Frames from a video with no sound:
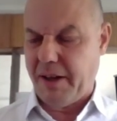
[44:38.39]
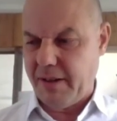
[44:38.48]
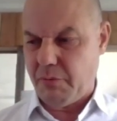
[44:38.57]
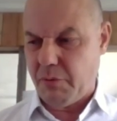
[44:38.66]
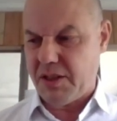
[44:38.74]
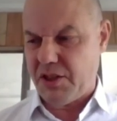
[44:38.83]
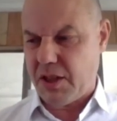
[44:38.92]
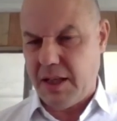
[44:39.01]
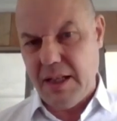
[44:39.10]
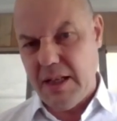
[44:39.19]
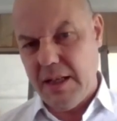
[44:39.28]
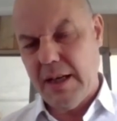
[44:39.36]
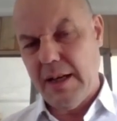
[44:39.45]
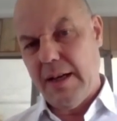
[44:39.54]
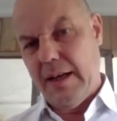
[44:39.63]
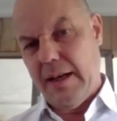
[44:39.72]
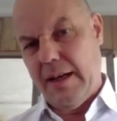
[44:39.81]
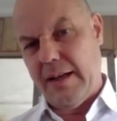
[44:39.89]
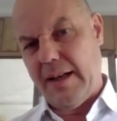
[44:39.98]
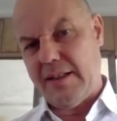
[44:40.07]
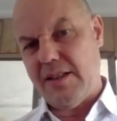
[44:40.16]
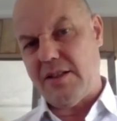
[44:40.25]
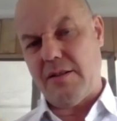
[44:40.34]
I think what is key, and
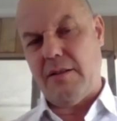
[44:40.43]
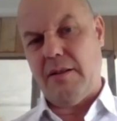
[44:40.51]
that is